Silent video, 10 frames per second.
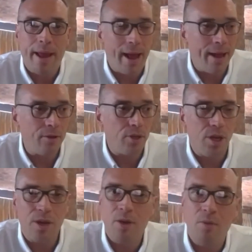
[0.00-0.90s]
and
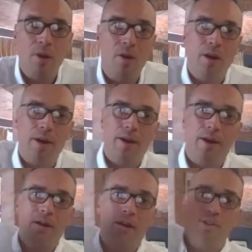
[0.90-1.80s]
you're no
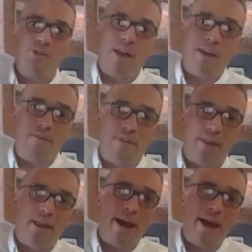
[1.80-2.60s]
longer Stephen the